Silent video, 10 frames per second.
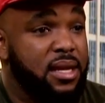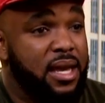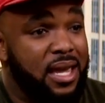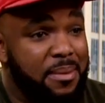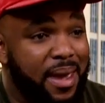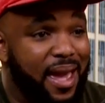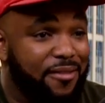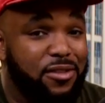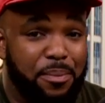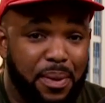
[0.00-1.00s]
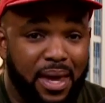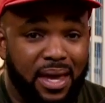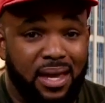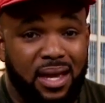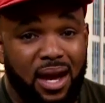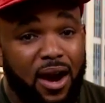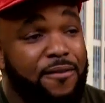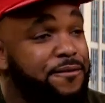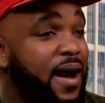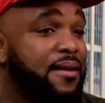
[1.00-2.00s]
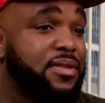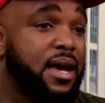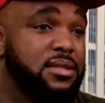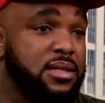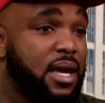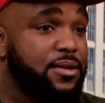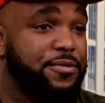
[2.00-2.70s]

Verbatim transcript: He may have to pay a $5,000